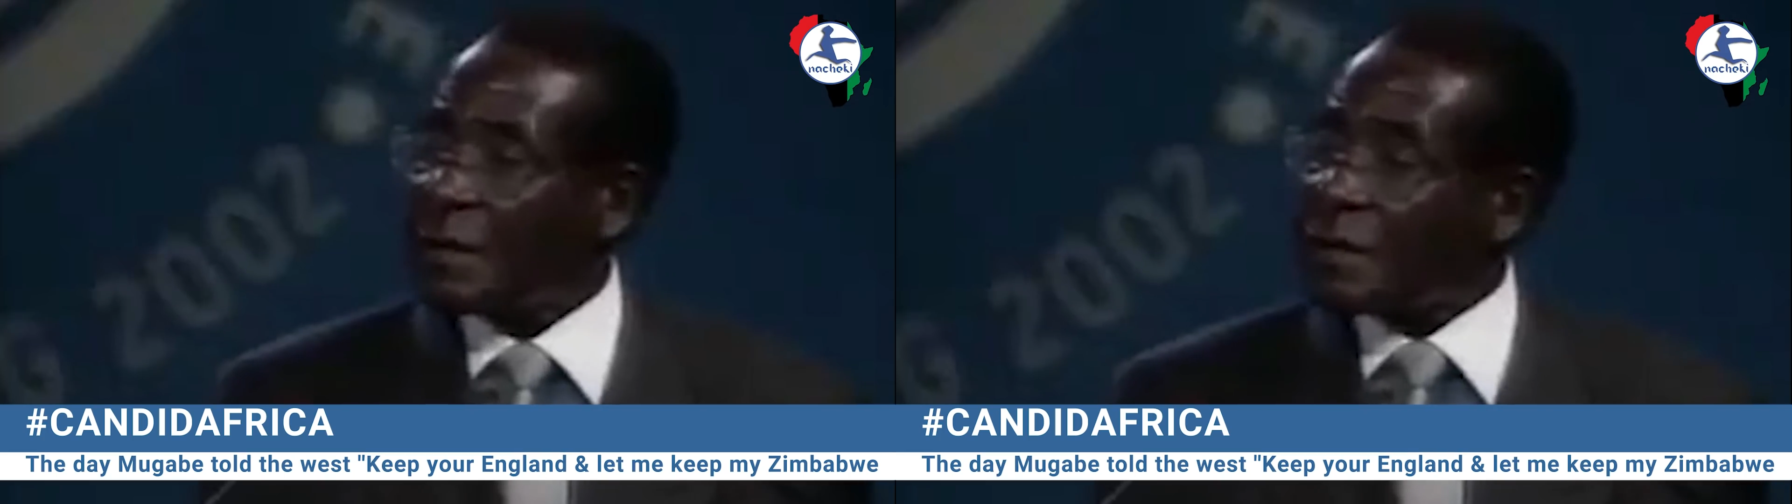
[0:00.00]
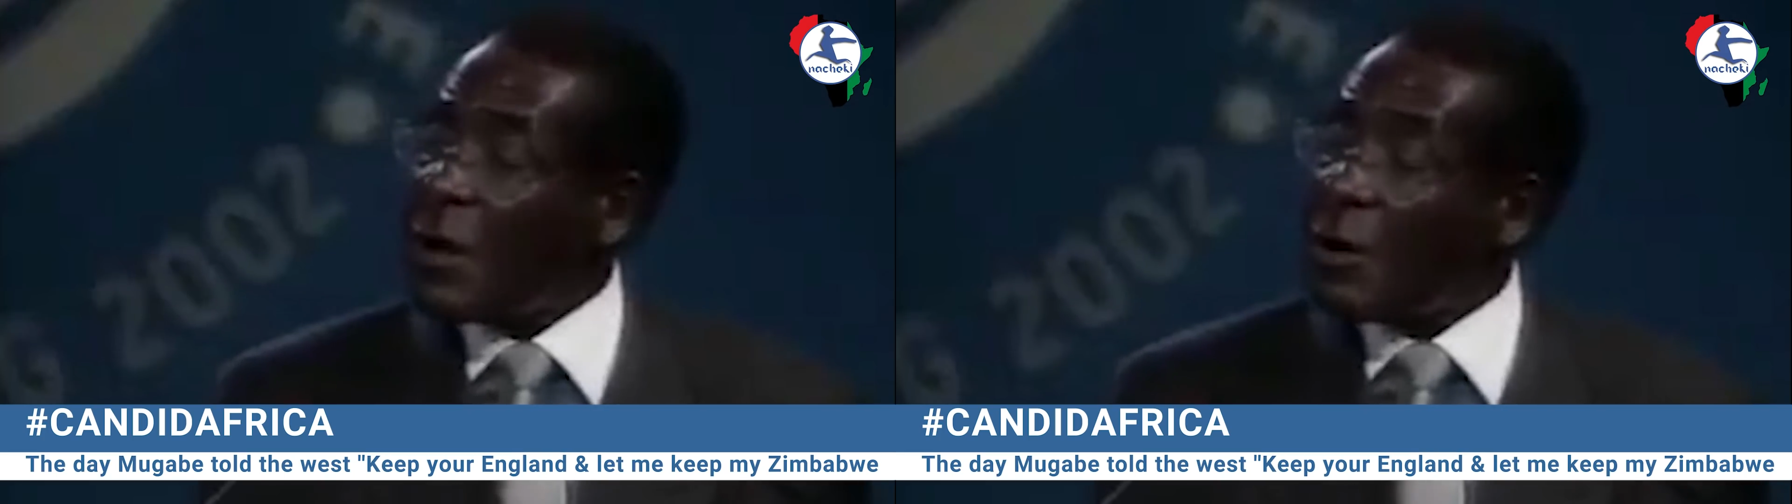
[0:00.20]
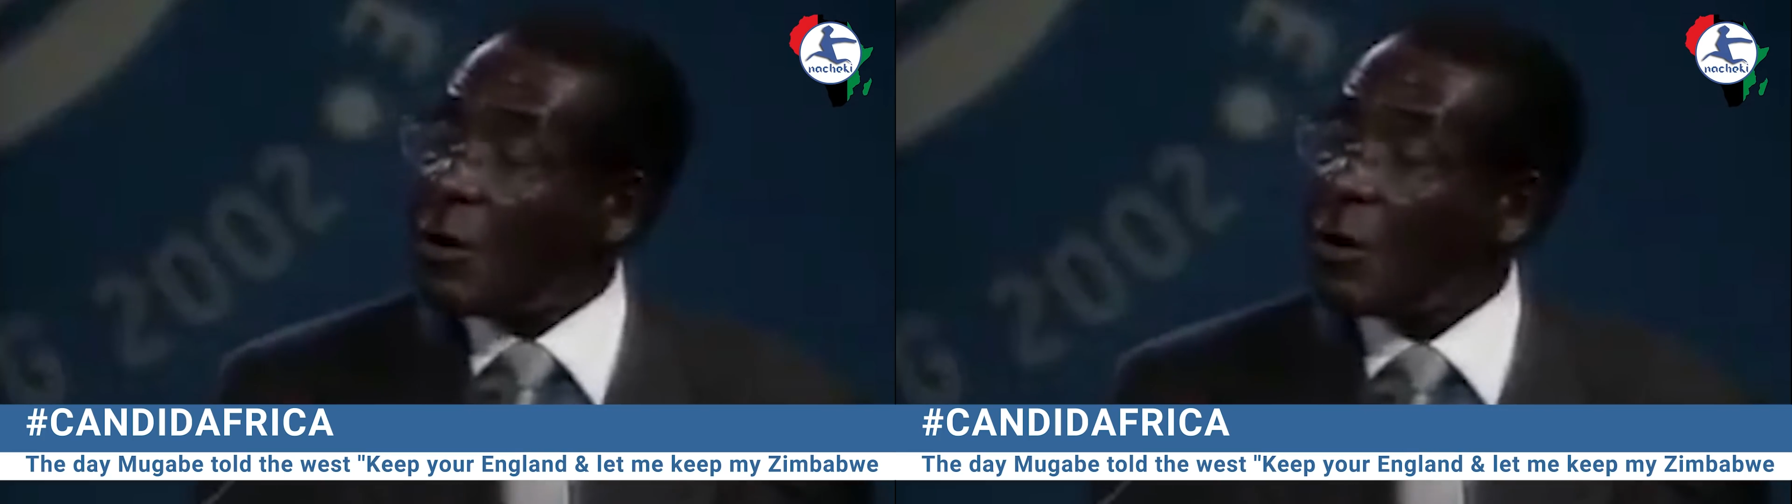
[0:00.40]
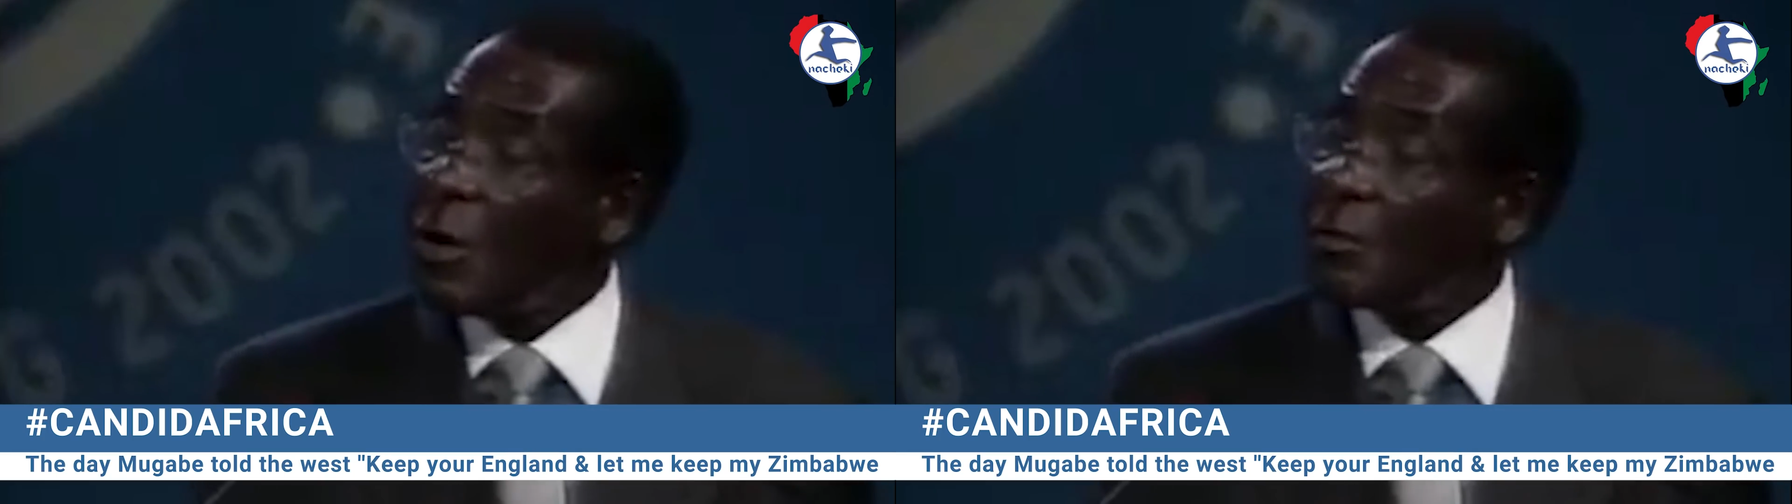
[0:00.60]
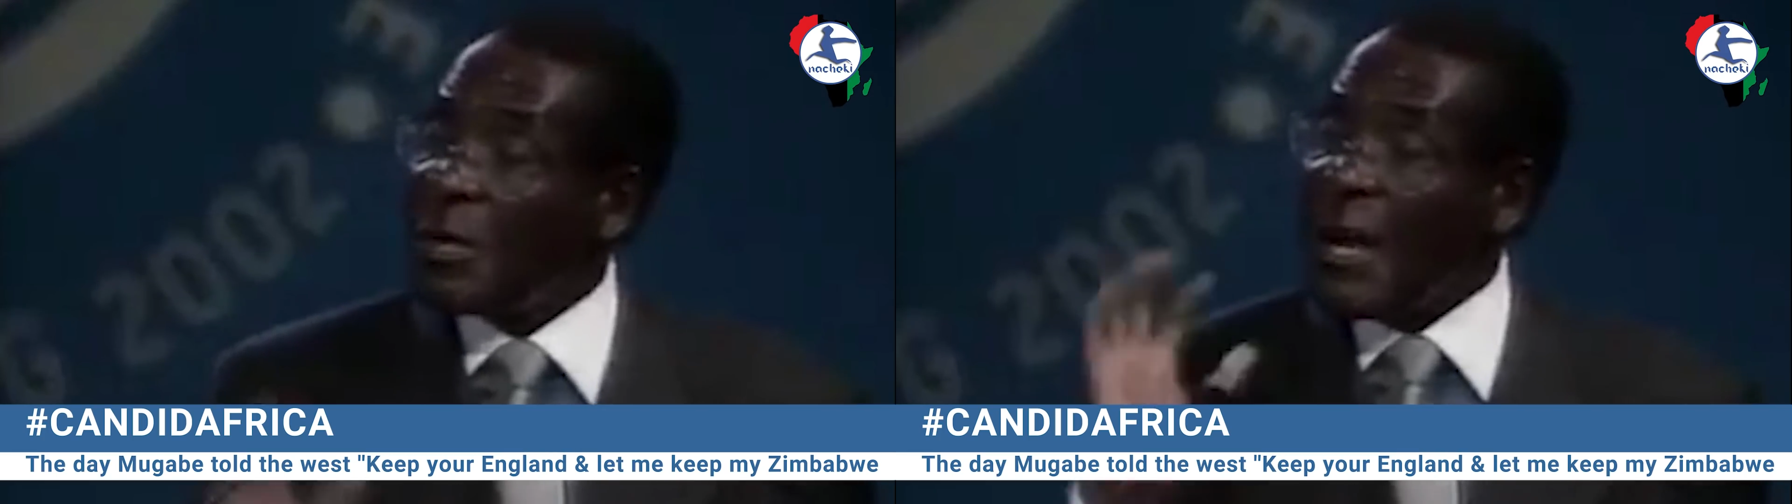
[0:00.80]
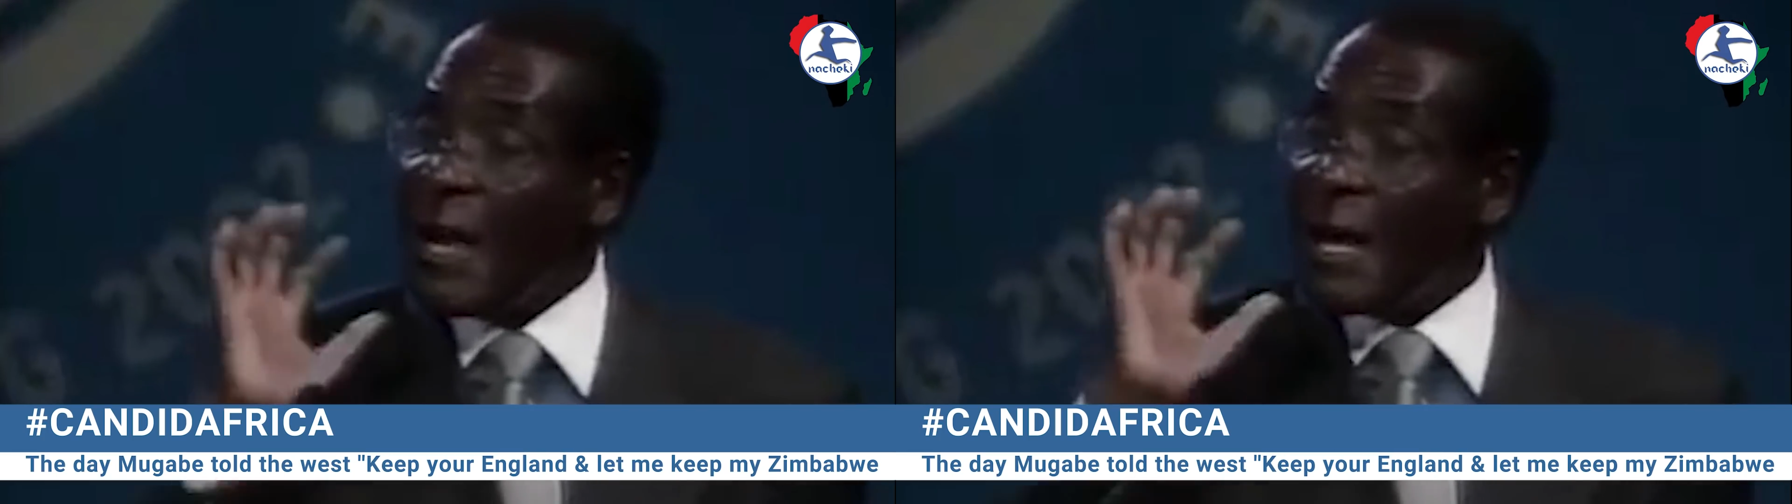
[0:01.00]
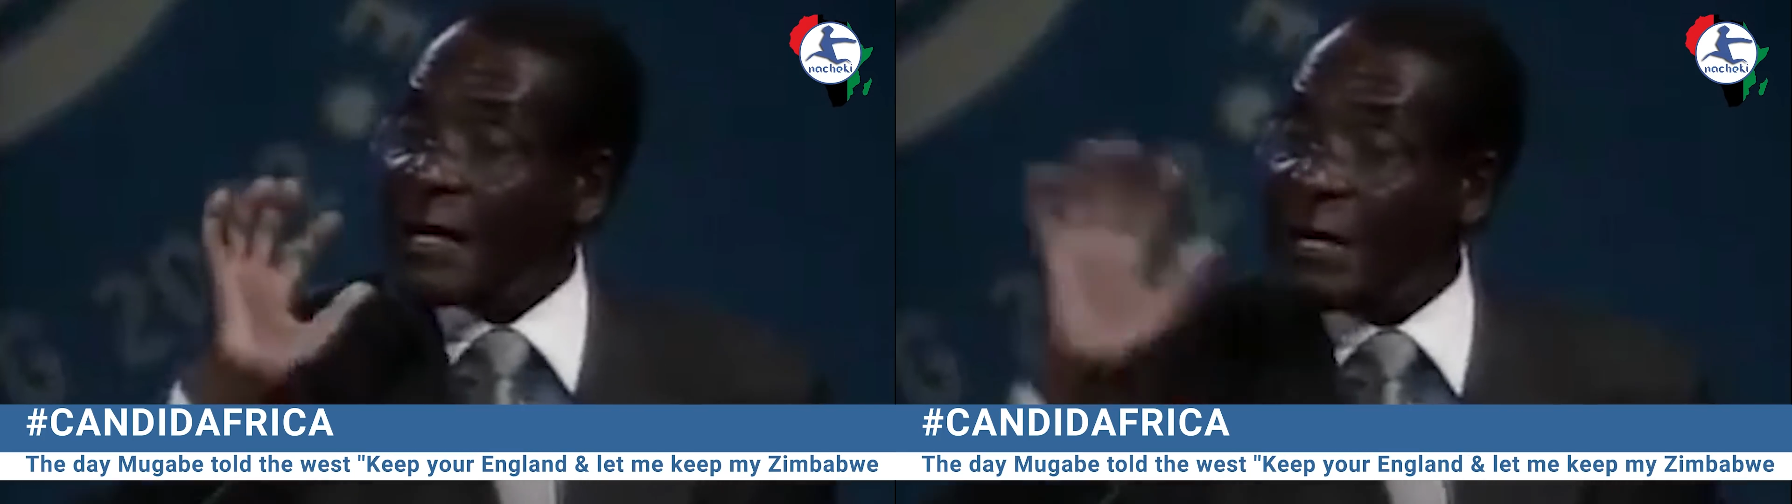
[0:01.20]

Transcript: So, Blair,